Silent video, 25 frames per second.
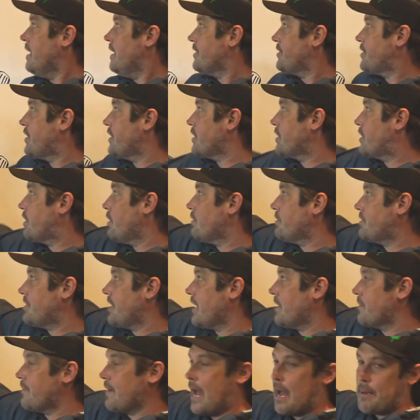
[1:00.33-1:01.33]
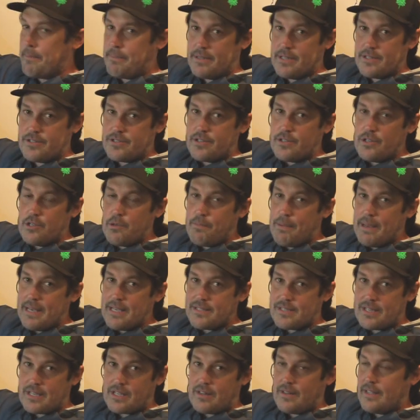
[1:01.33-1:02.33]
To negotiate rapids, you
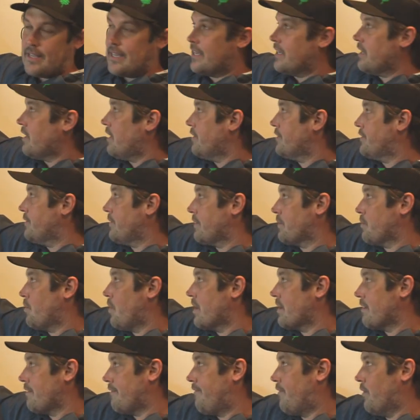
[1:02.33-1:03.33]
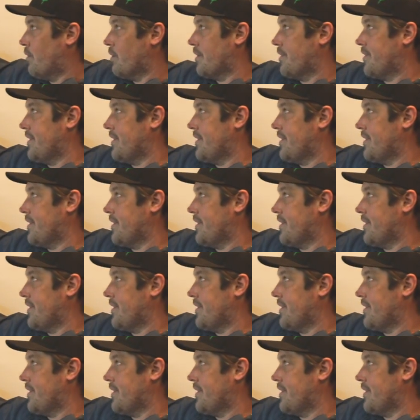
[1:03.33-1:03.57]
basically are doing one of four